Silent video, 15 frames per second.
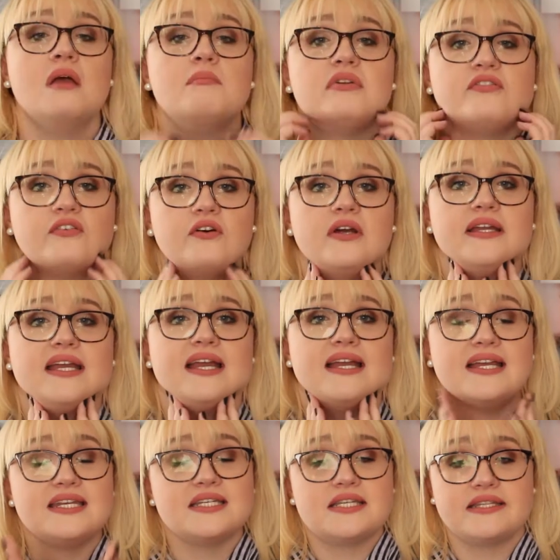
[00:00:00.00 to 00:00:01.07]
Before I
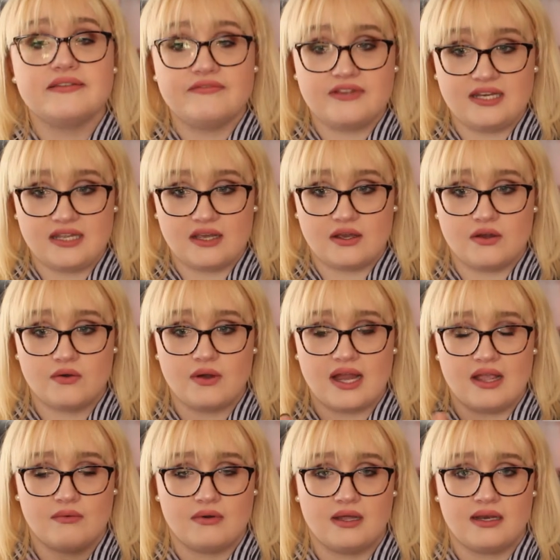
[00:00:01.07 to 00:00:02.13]
get into the video,
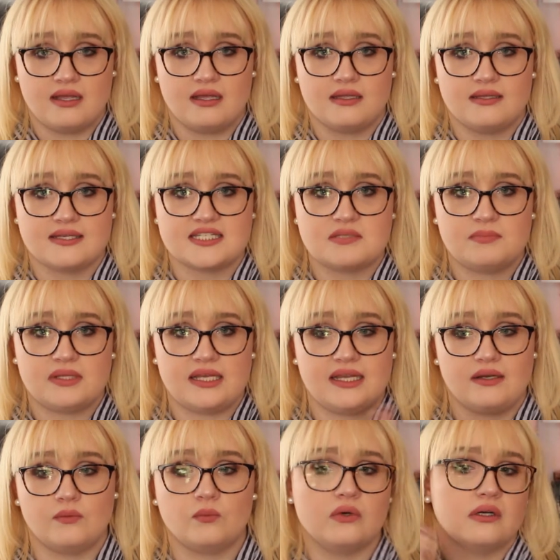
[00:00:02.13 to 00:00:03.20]
I want to
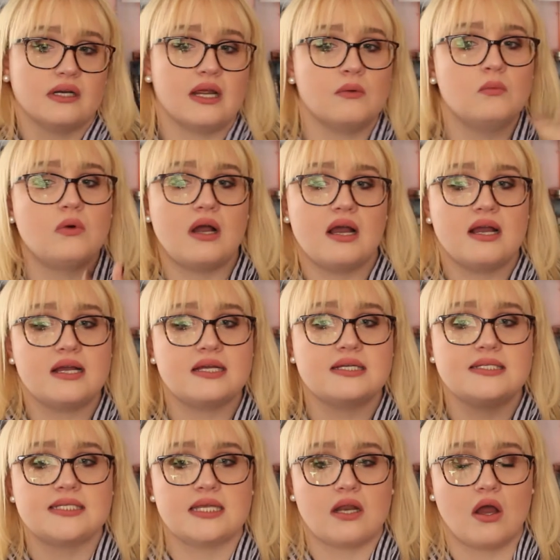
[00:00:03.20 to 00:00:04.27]
explain where I
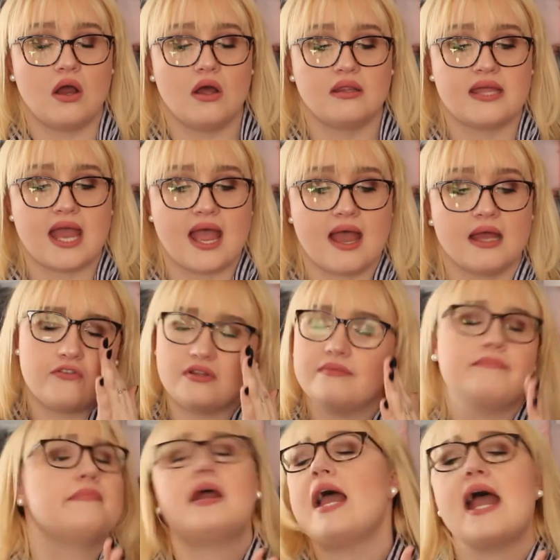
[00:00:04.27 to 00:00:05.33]
was and all that. For the
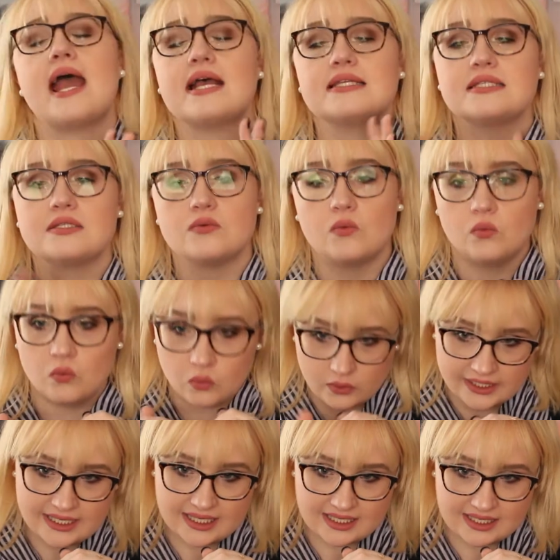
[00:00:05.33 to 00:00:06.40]
past
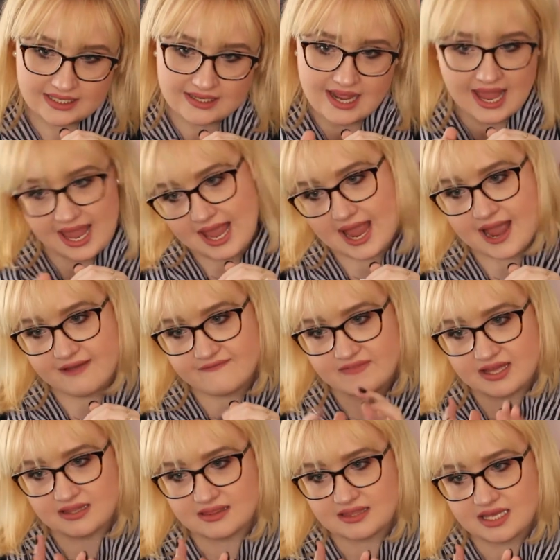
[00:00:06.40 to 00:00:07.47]
week and a half,
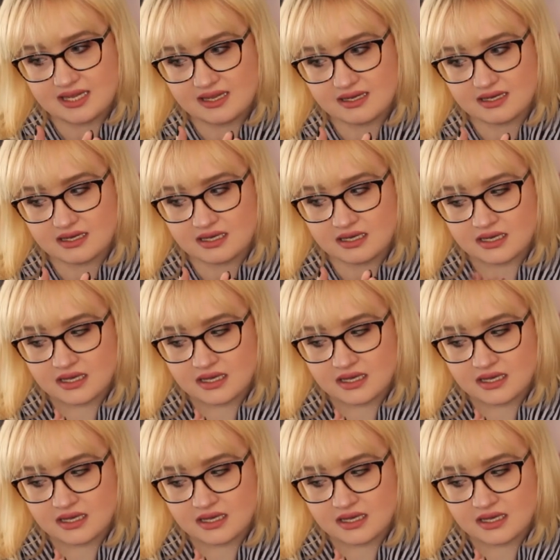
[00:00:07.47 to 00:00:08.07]
I think,